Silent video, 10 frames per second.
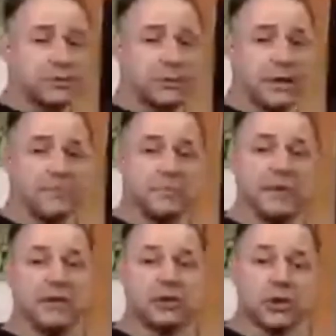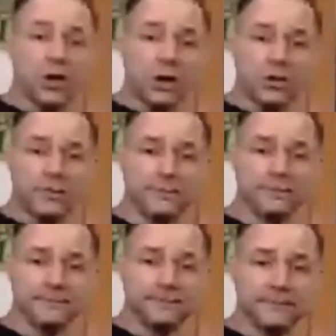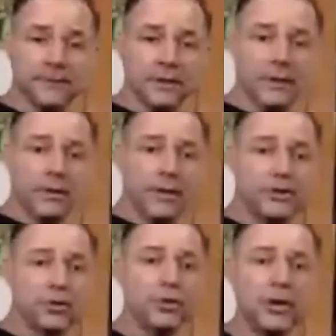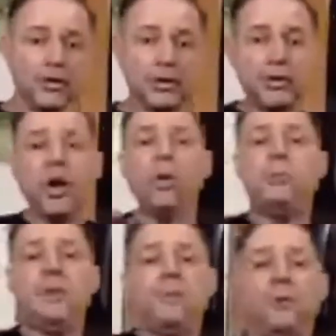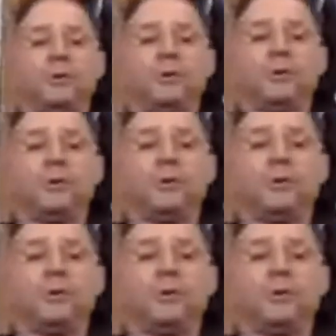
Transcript: being slow, right? So people that are 100 times